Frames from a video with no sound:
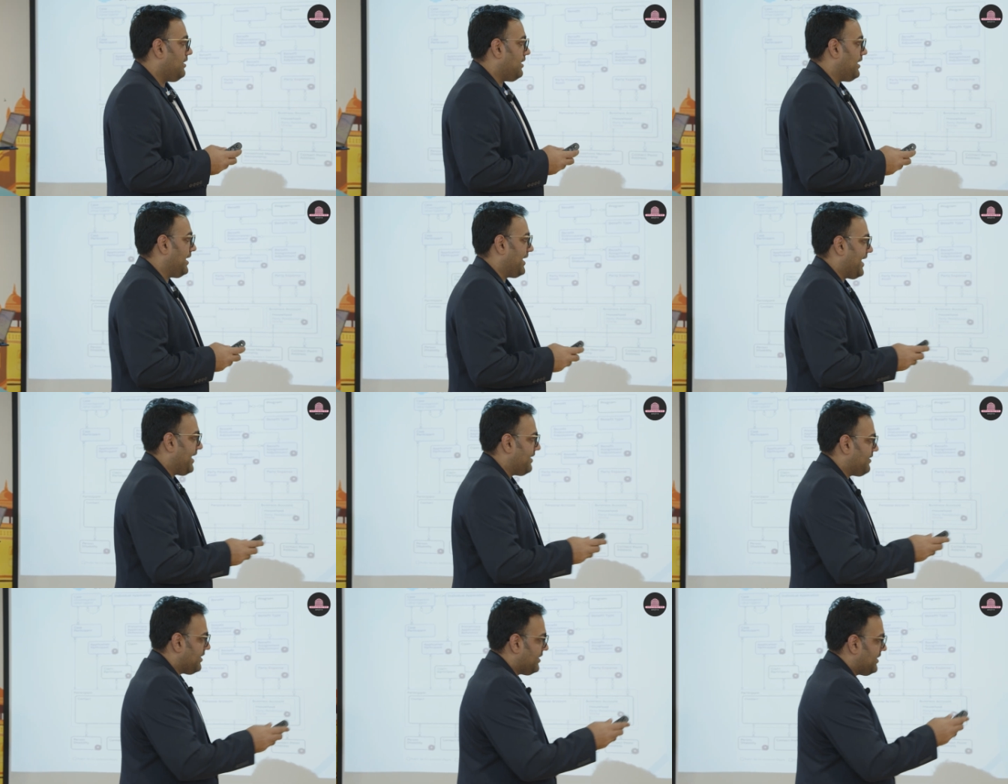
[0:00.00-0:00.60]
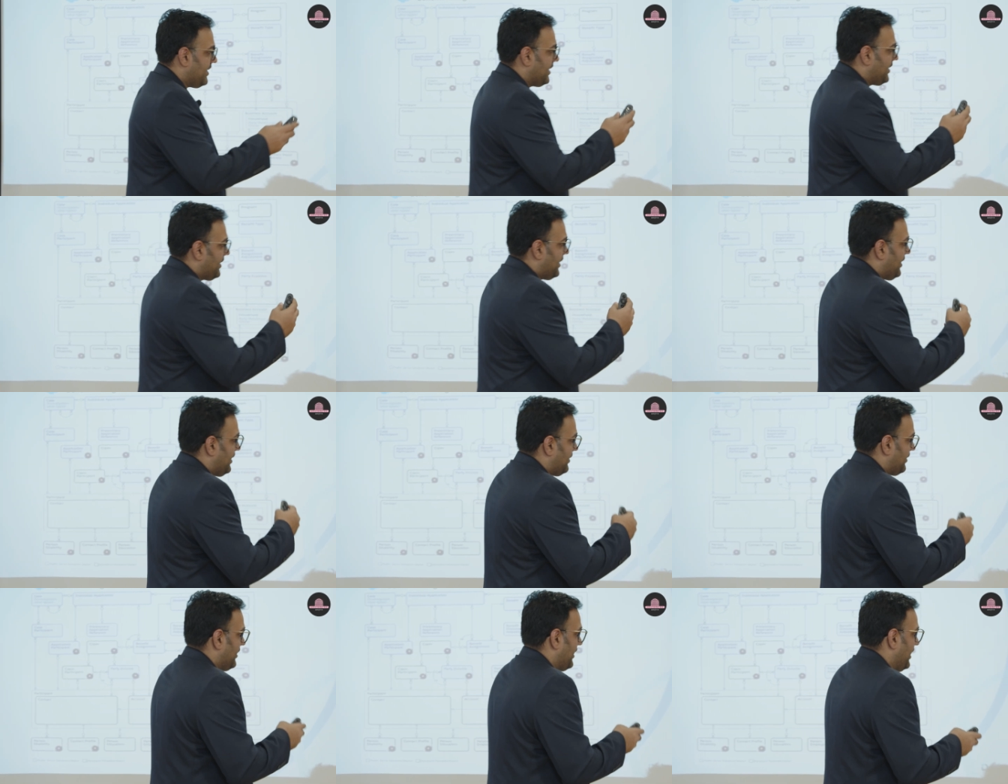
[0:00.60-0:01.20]
again the data
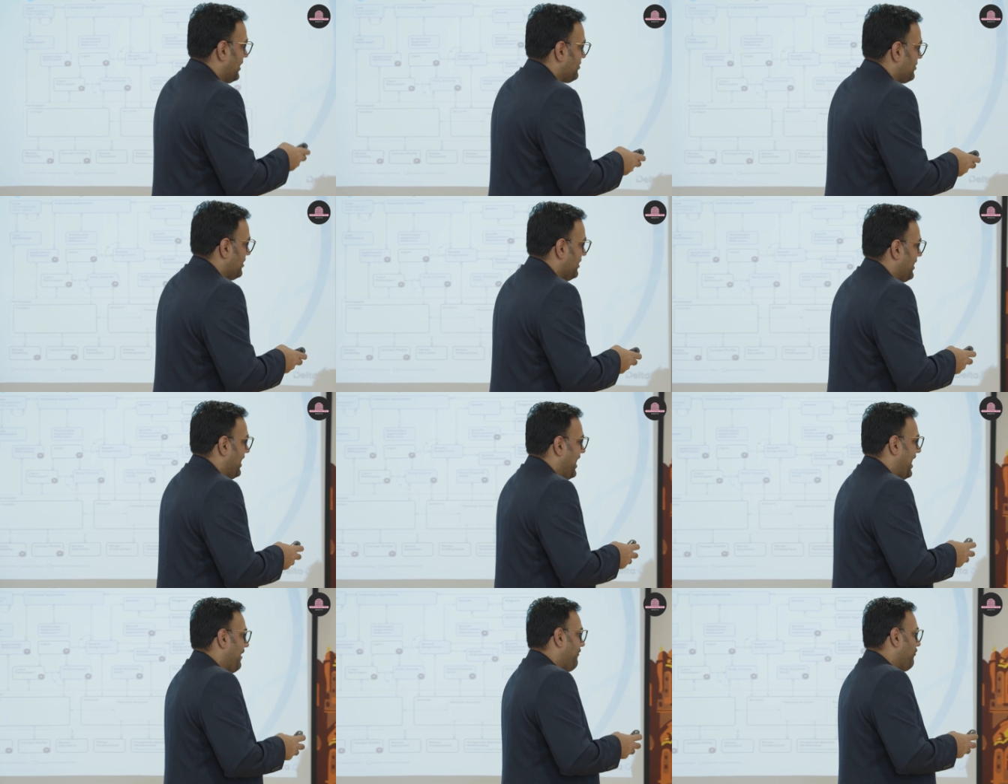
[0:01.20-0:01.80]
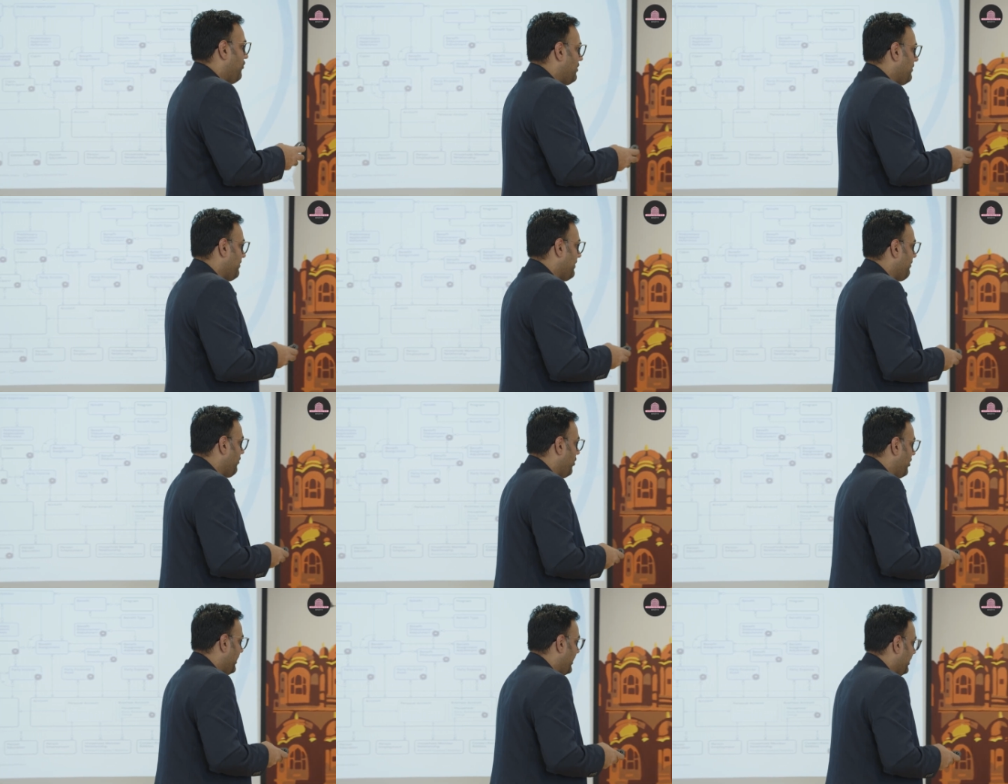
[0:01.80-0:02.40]
architecture. I won't be
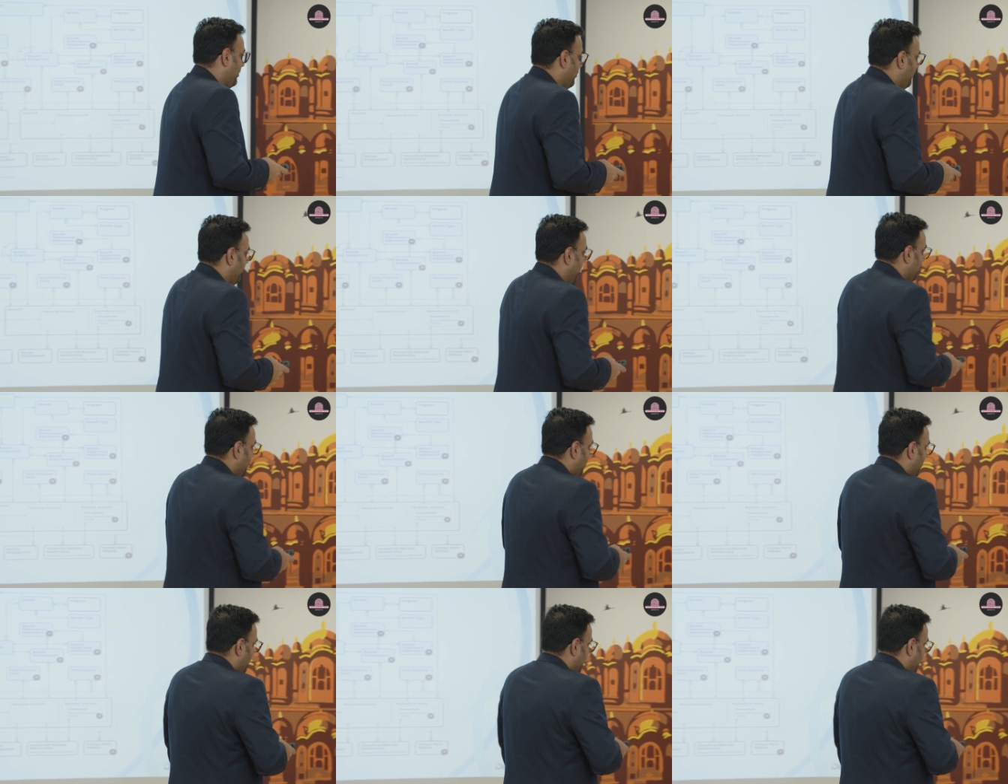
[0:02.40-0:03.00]
boring you with all